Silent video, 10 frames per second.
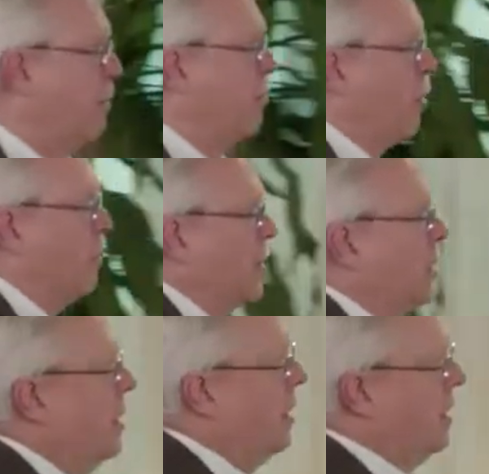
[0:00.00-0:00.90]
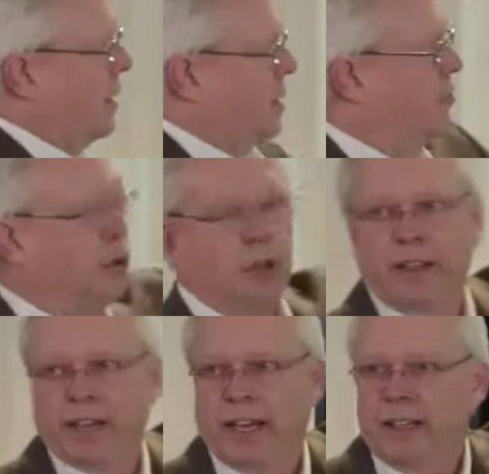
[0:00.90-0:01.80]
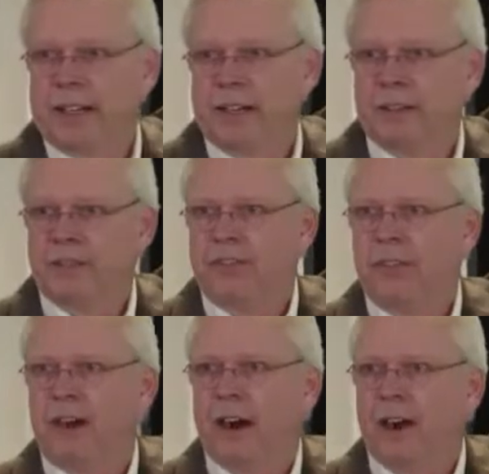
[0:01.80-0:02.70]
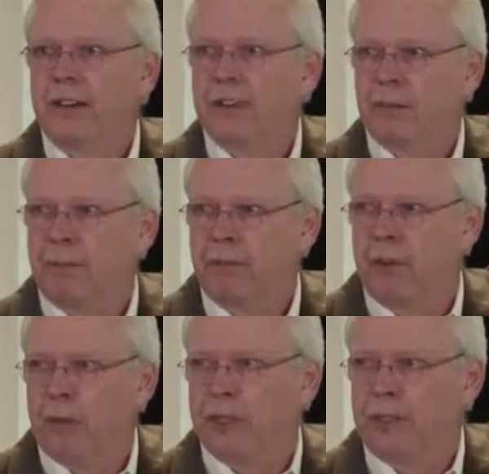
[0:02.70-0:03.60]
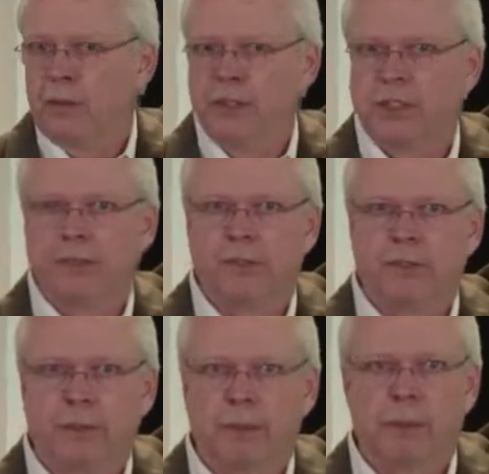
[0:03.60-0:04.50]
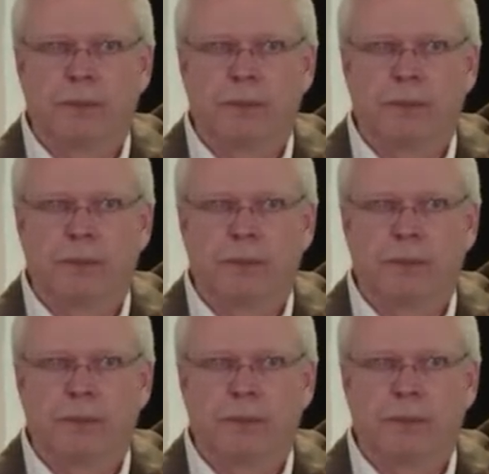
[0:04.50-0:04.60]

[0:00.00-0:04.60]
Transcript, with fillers: performance is fueling that kind of arc of performance that we see from family